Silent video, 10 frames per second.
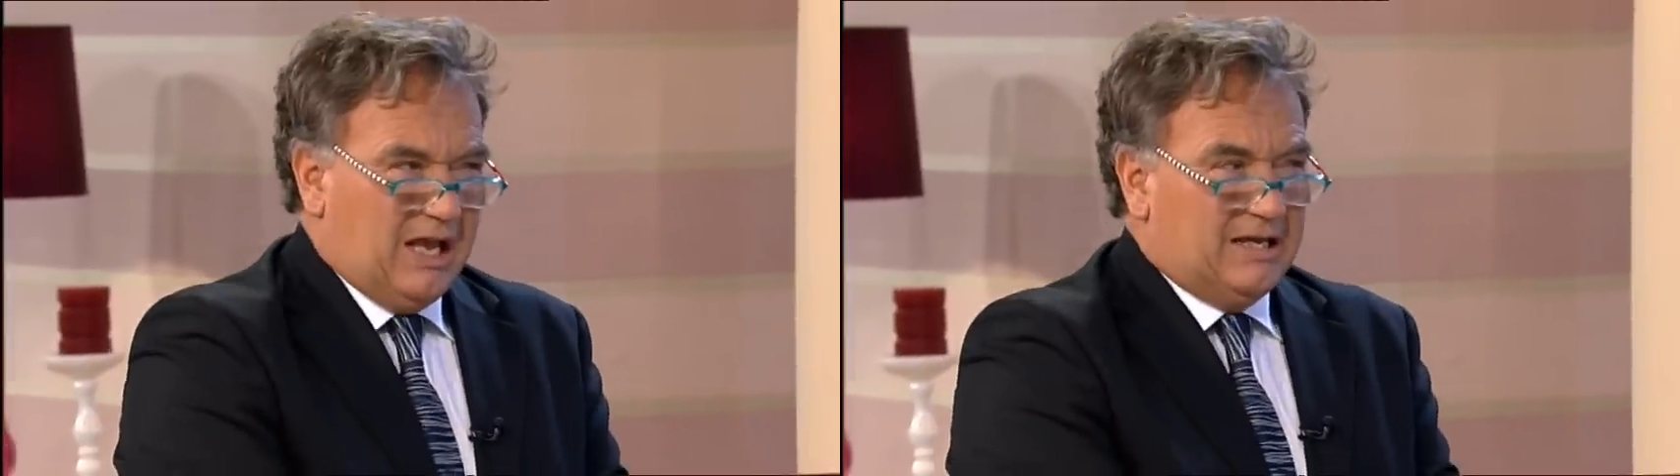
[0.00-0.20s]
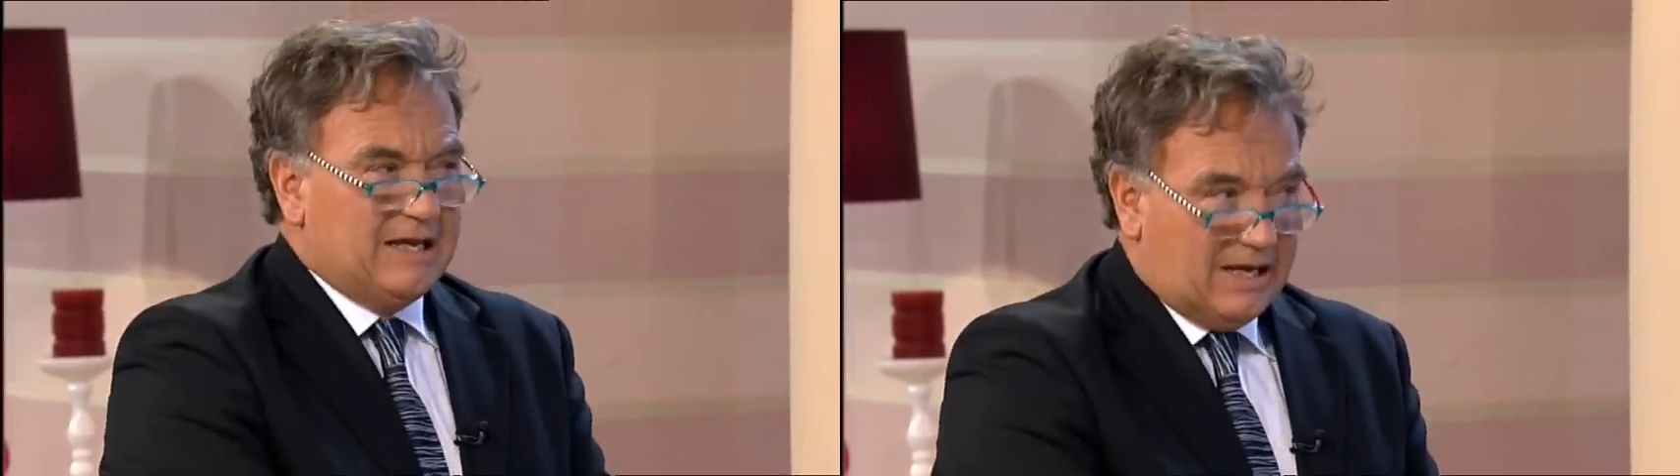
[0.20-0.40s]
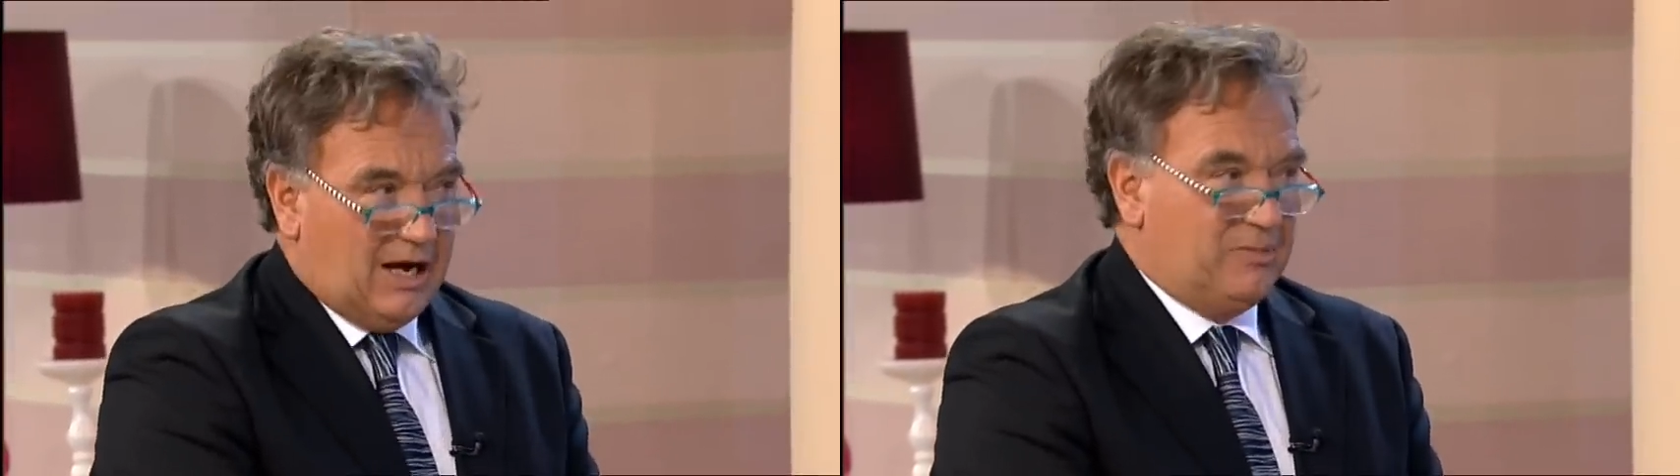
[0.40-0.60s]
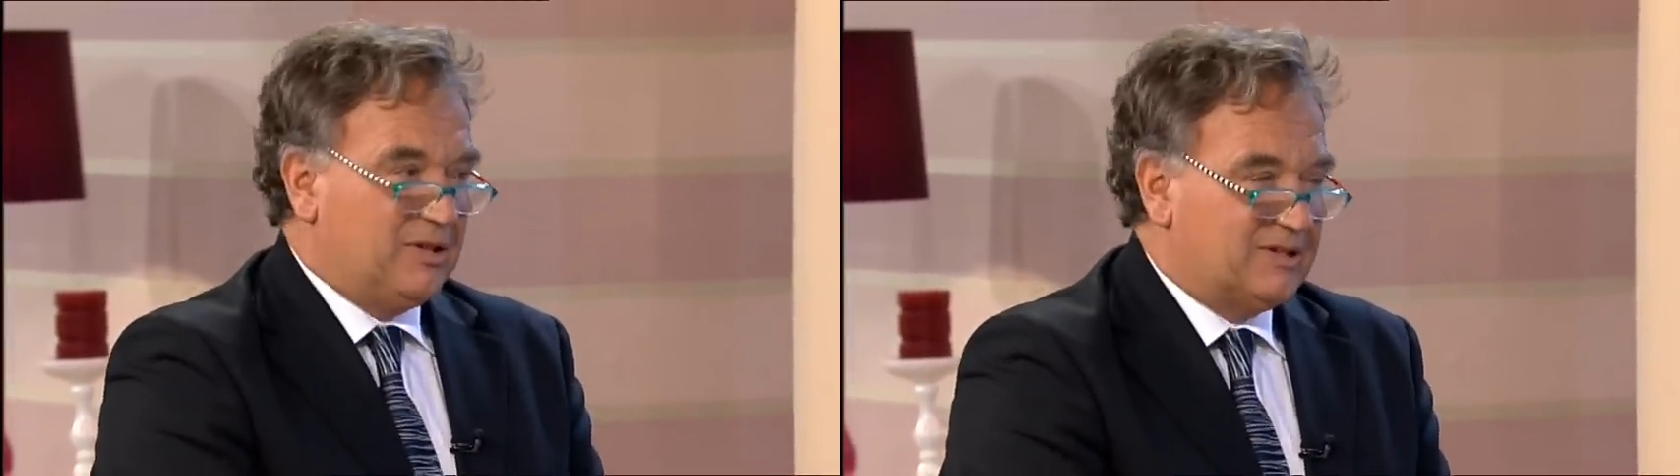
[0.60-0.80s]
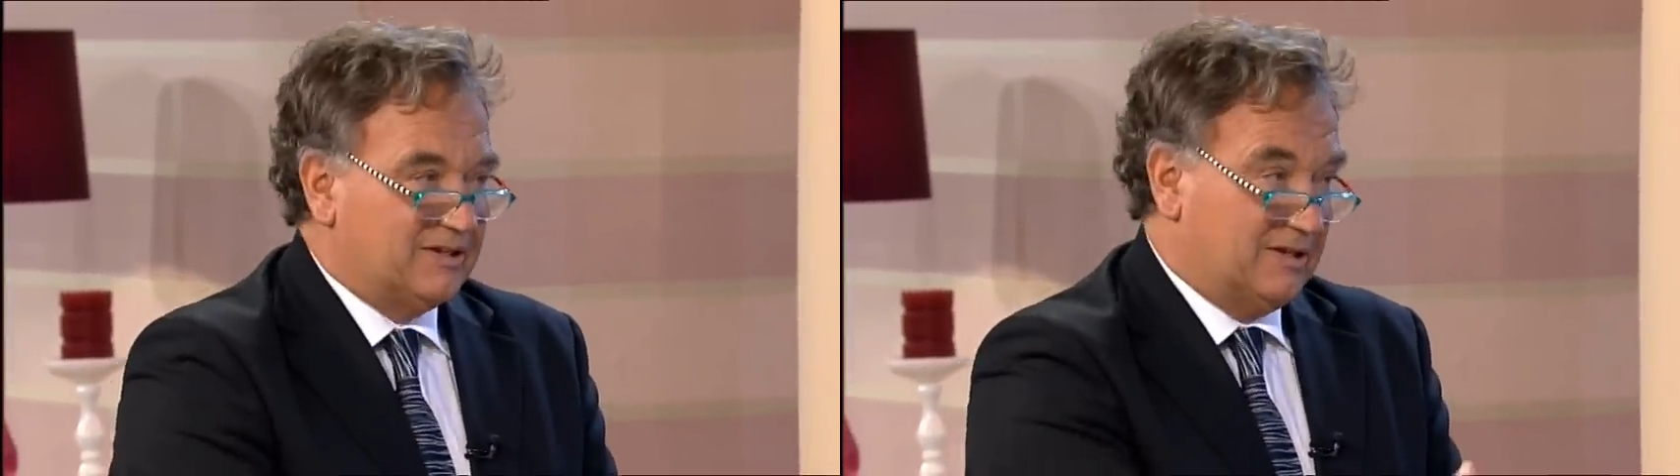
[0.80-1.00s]
Yeah, I mean
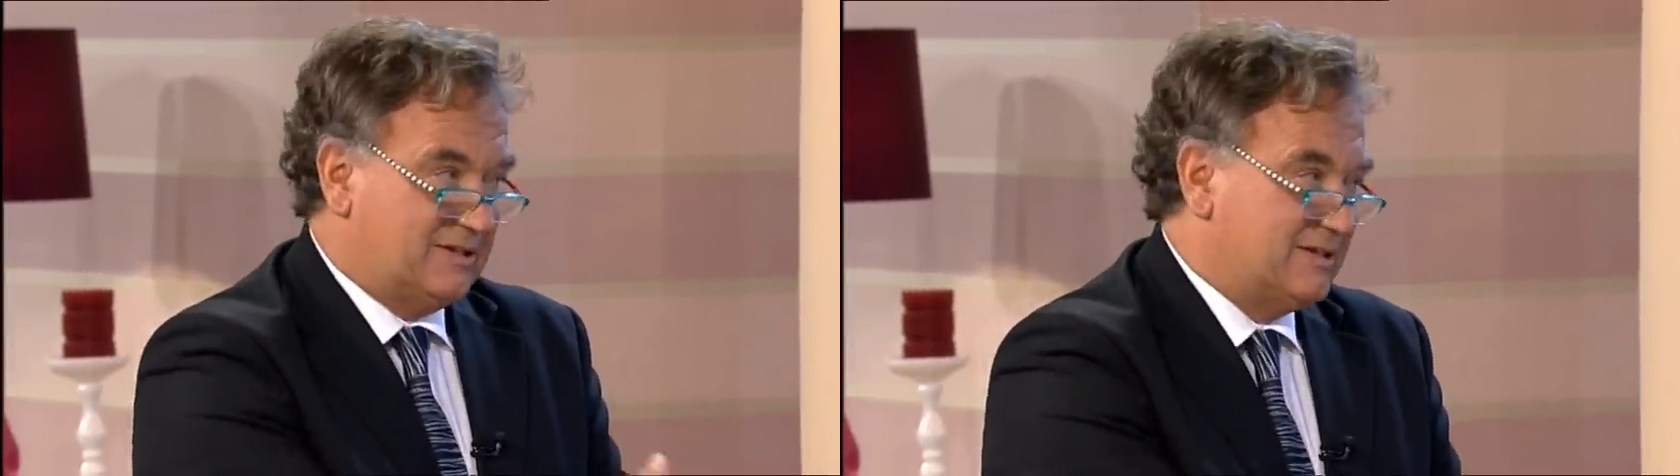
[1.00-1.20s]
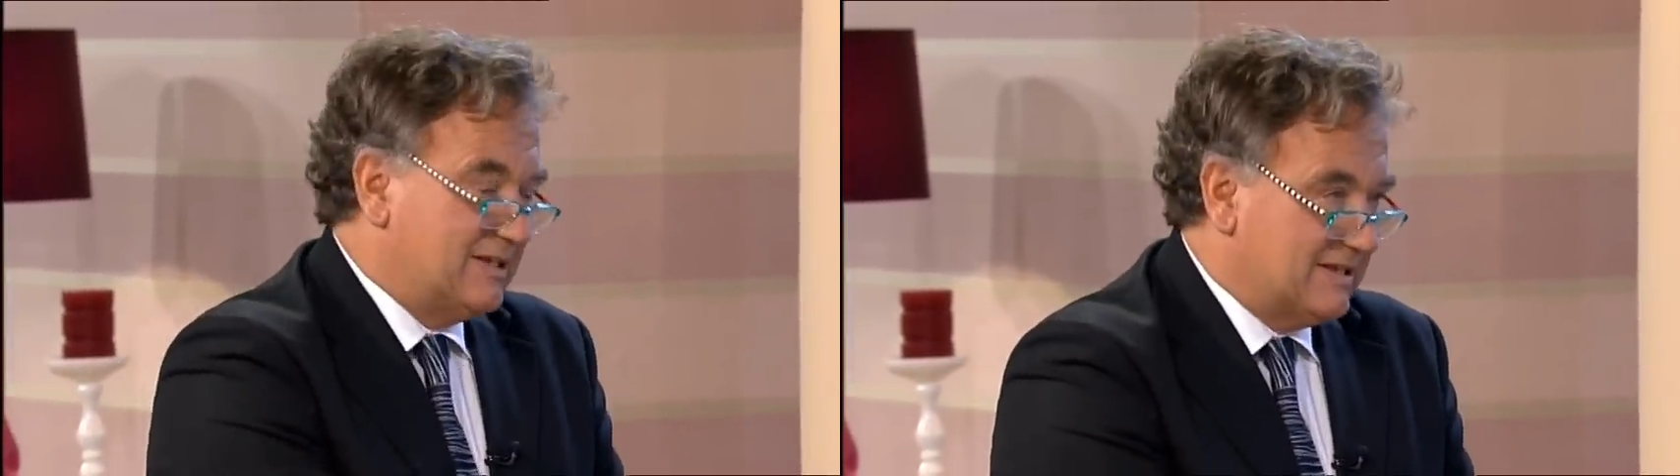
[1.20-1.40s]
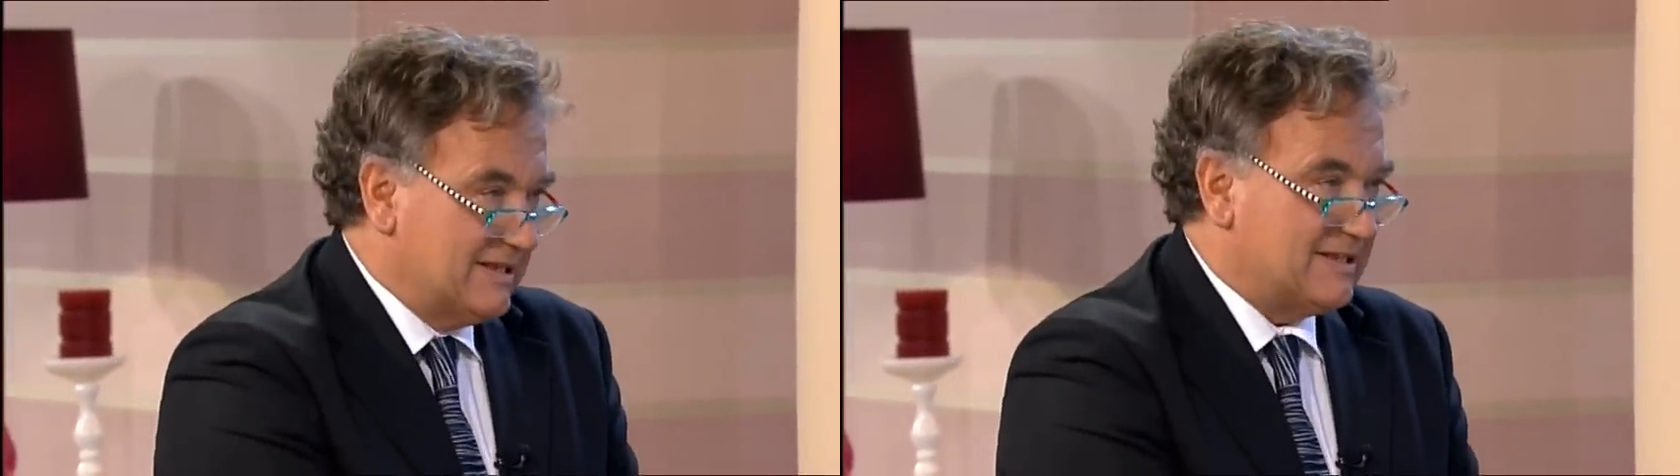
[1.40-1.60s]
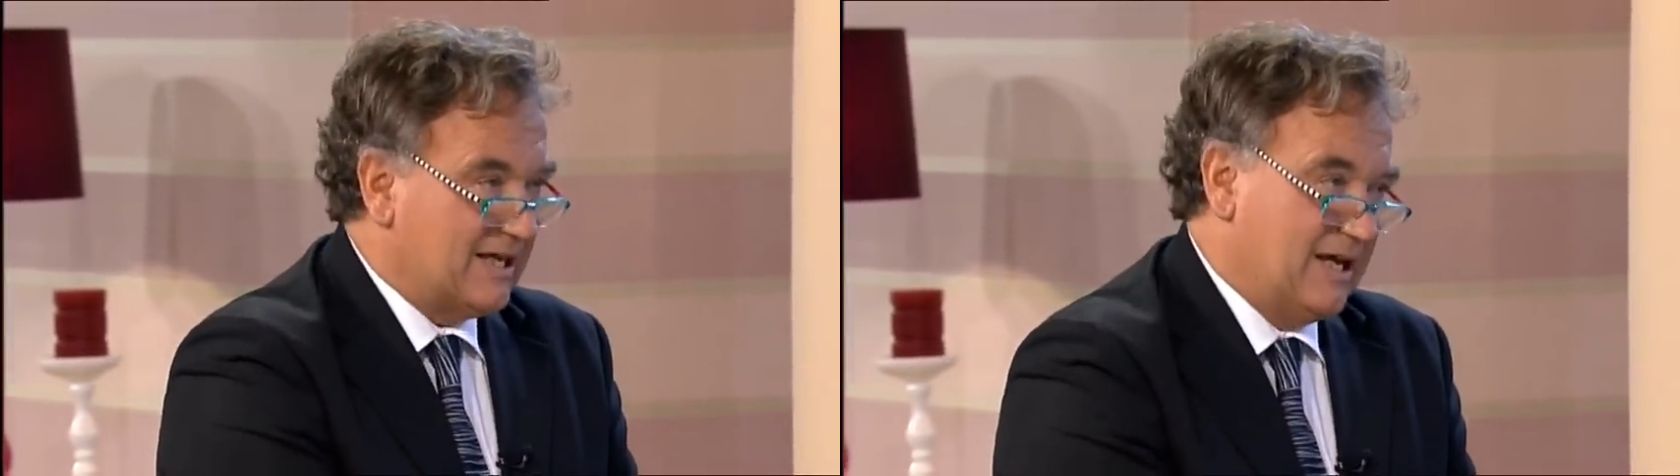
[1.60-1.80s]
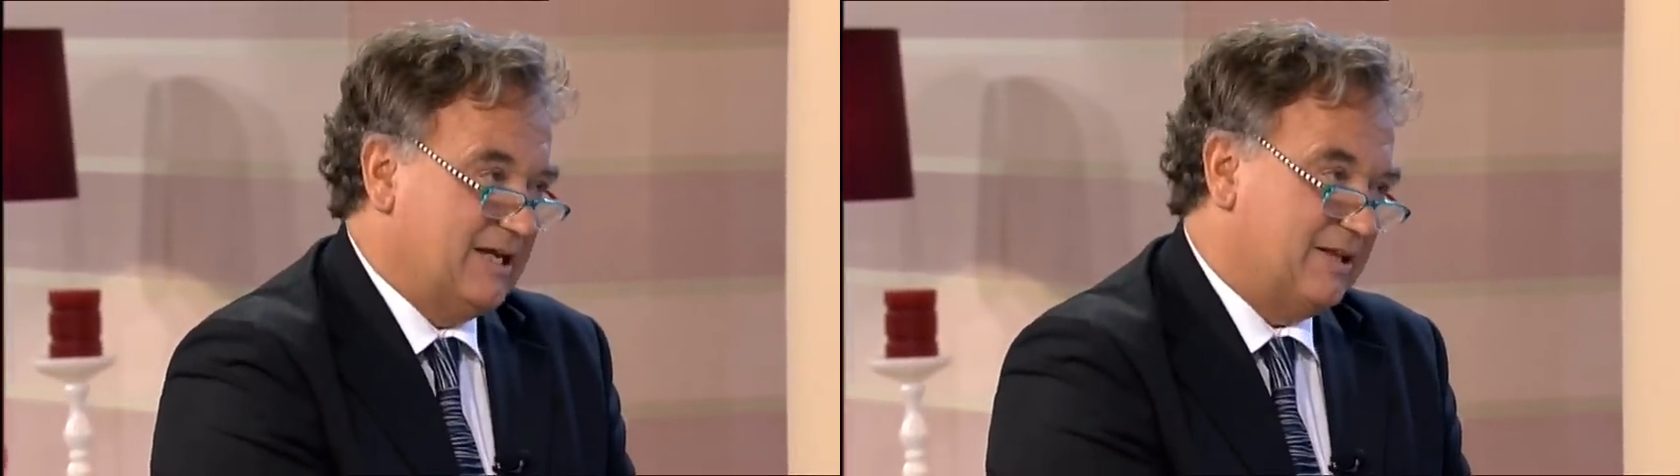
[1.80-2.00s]
the
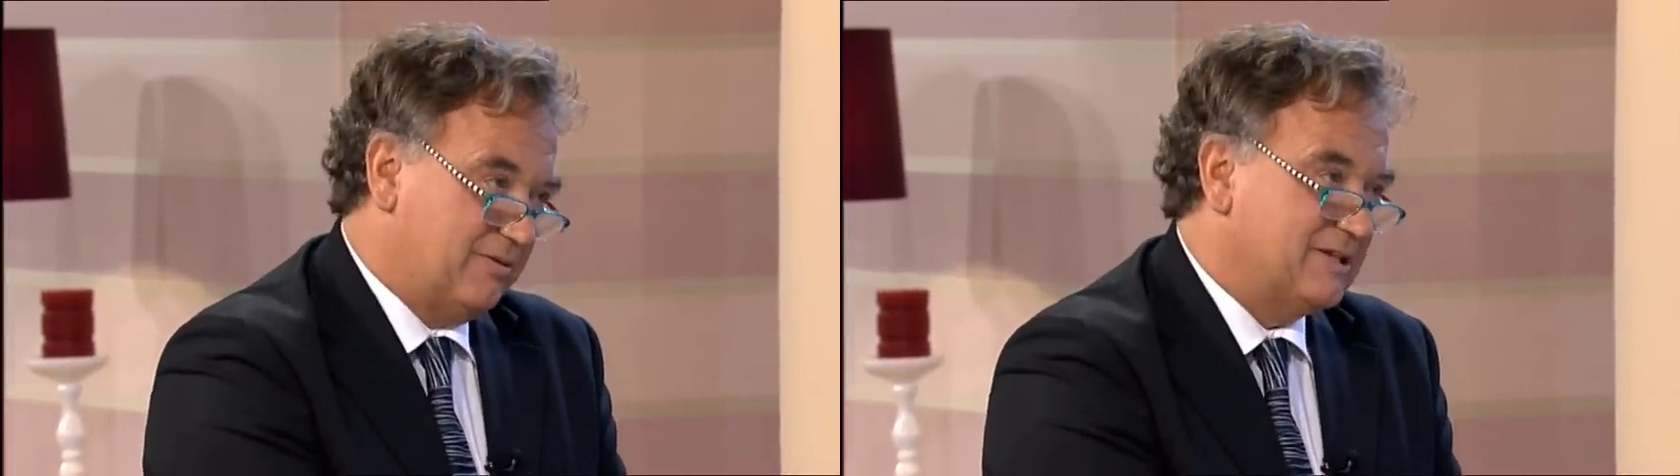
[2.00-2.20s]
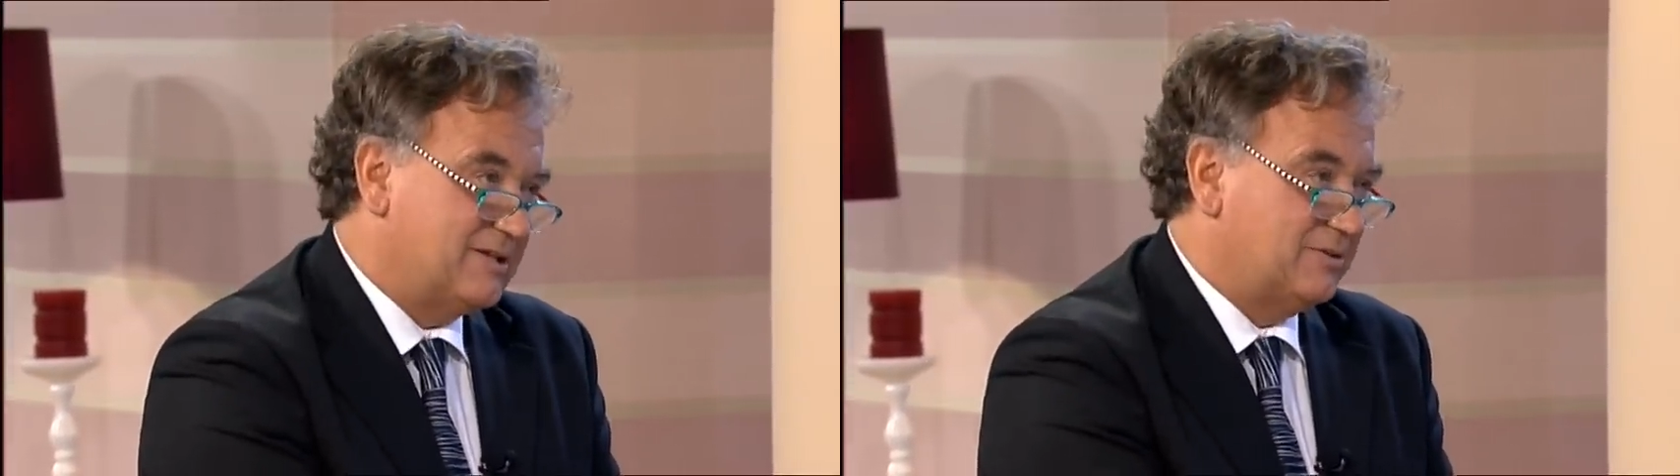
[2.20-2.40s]
DCA. There is.